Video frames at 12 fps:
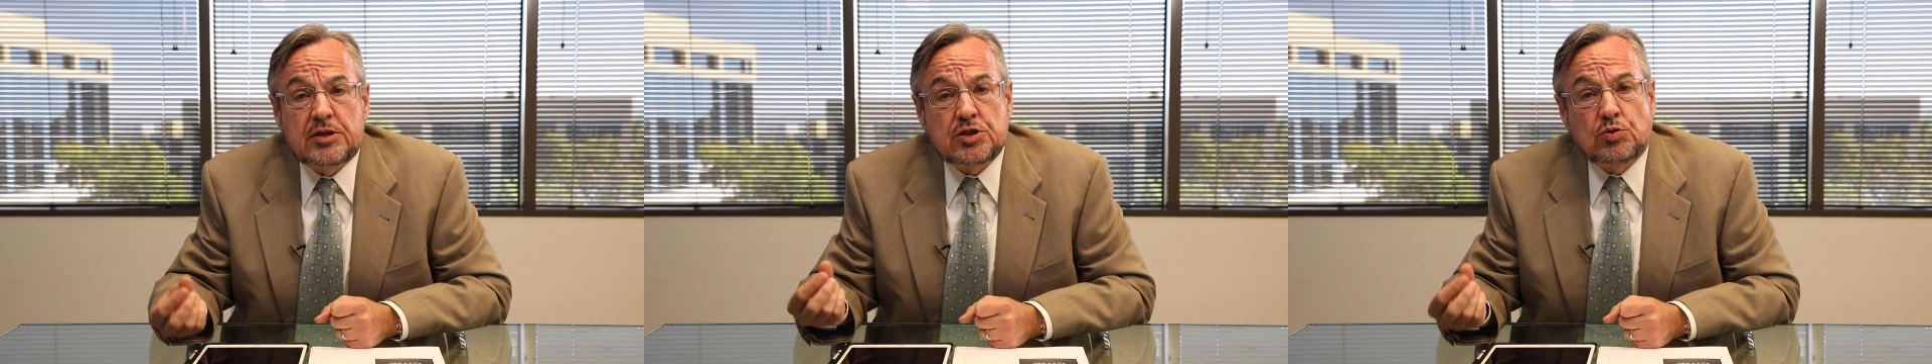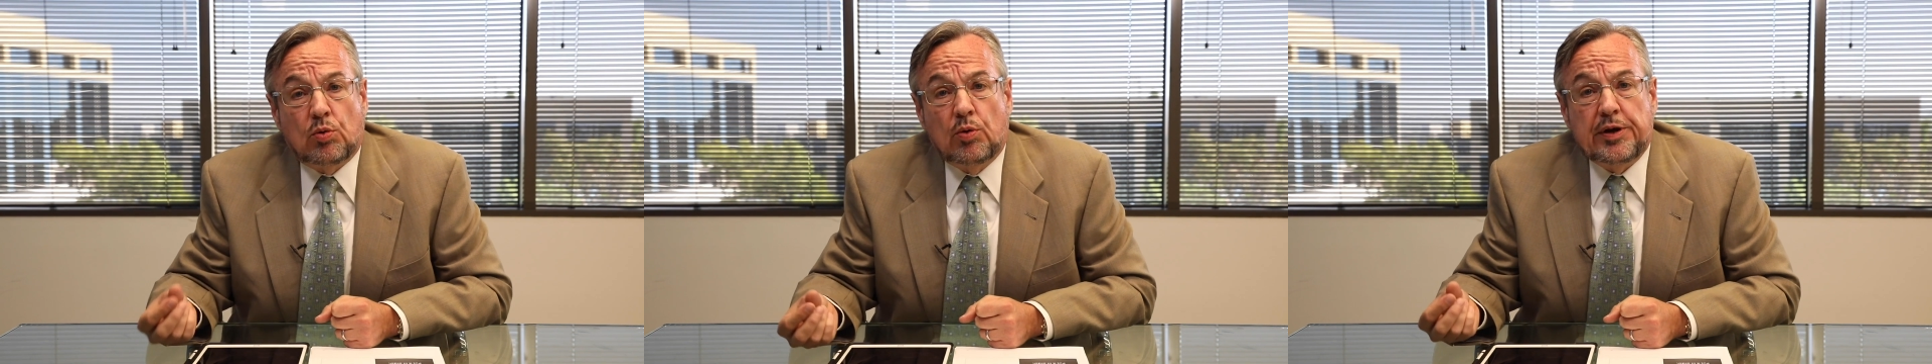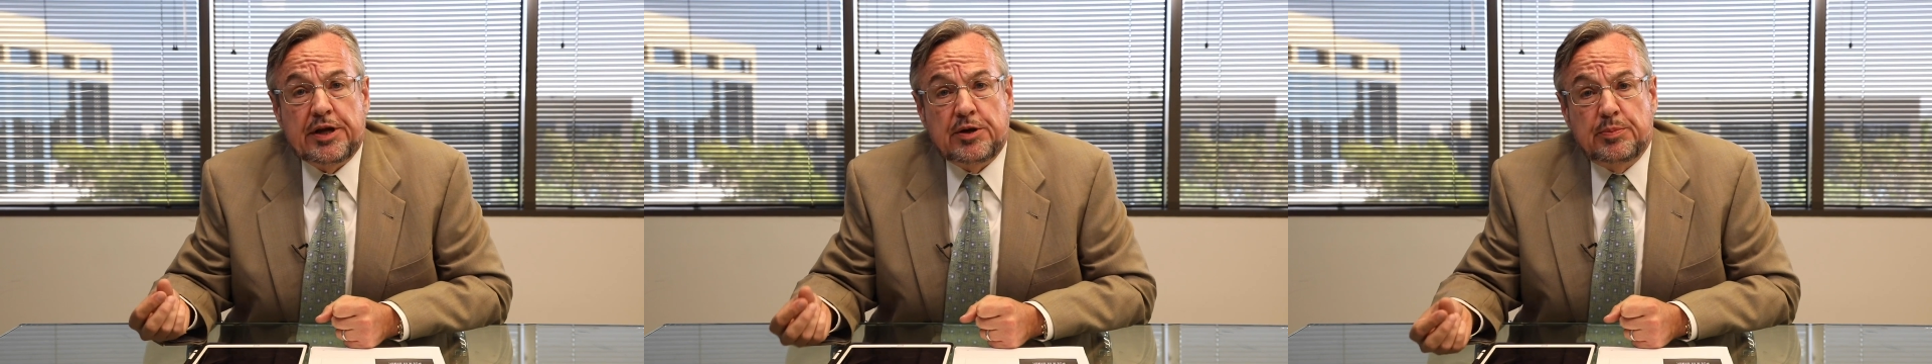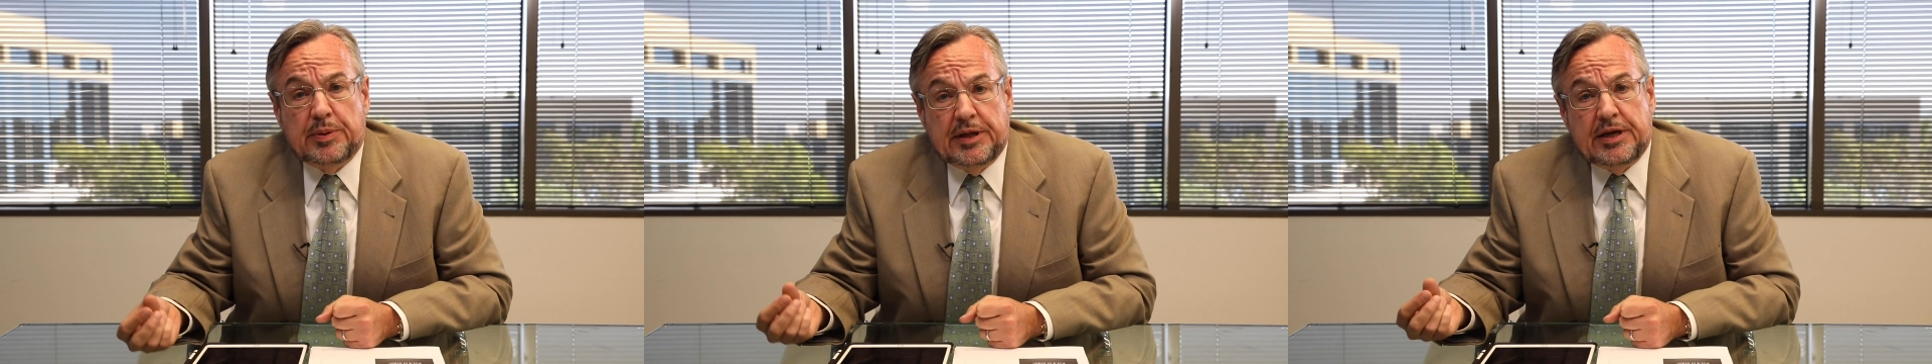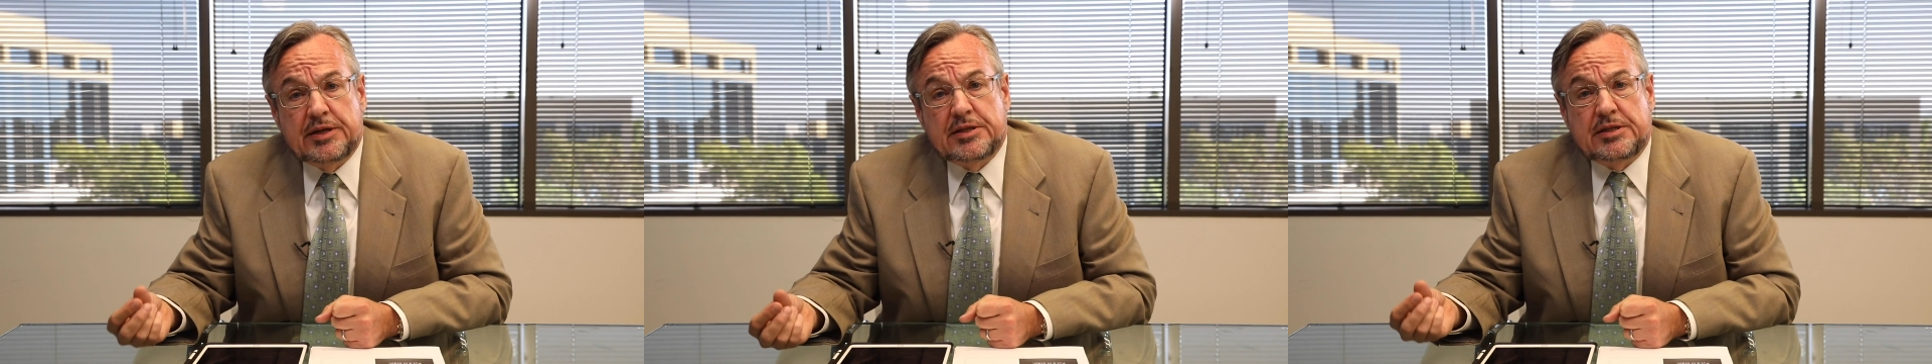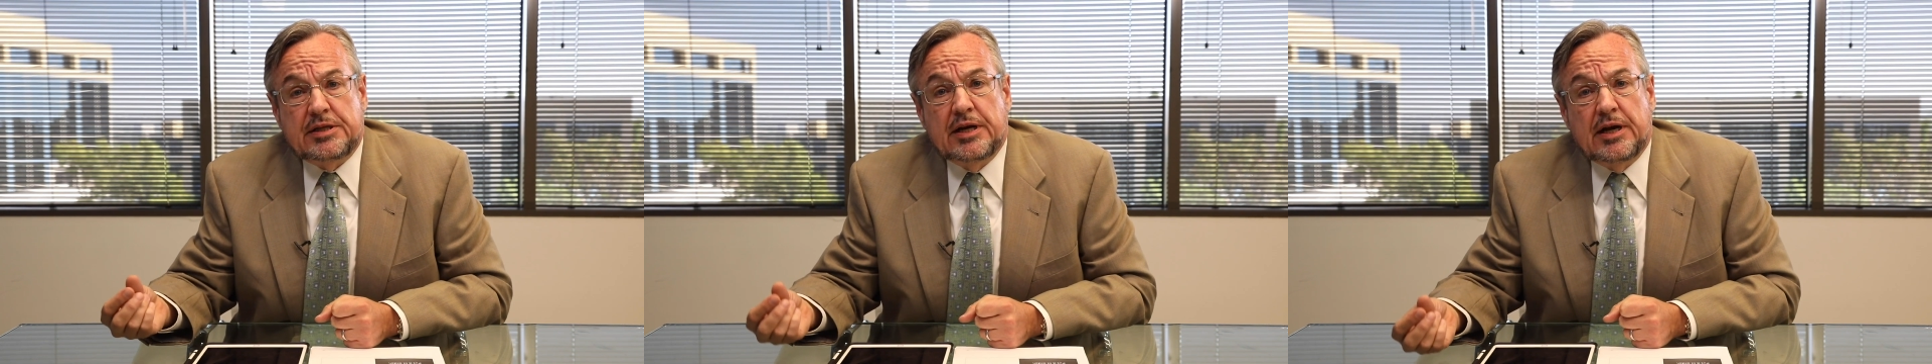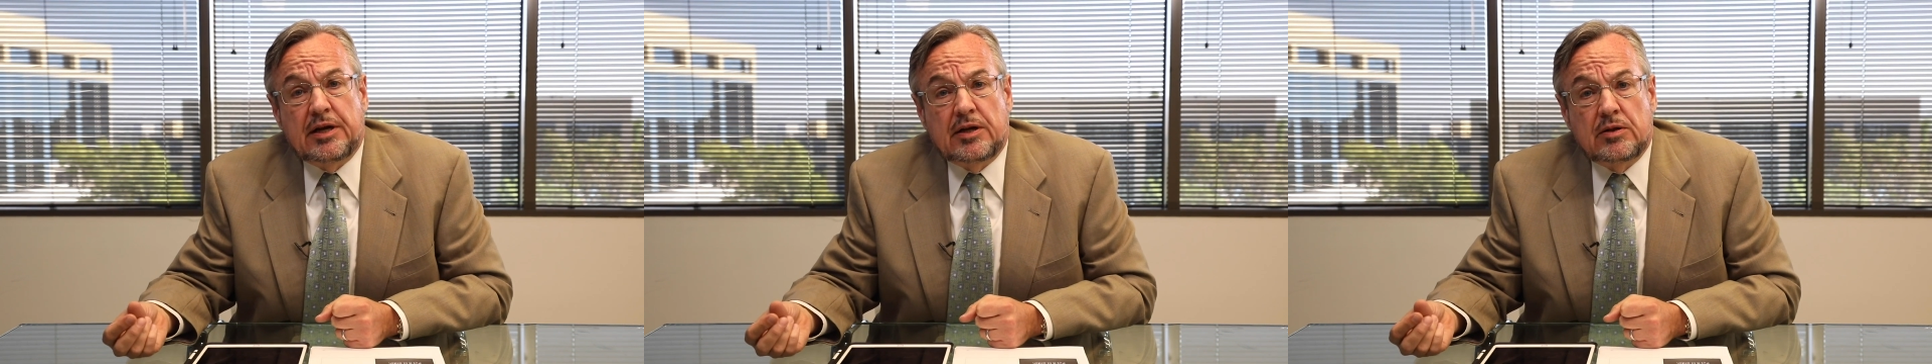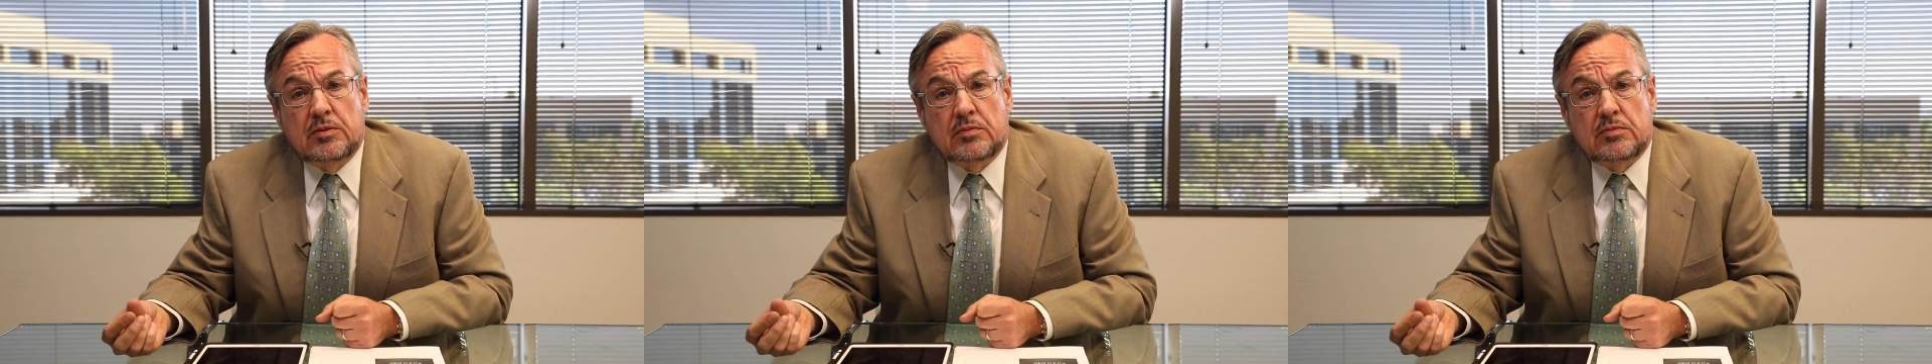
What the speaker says: story you plan to tell.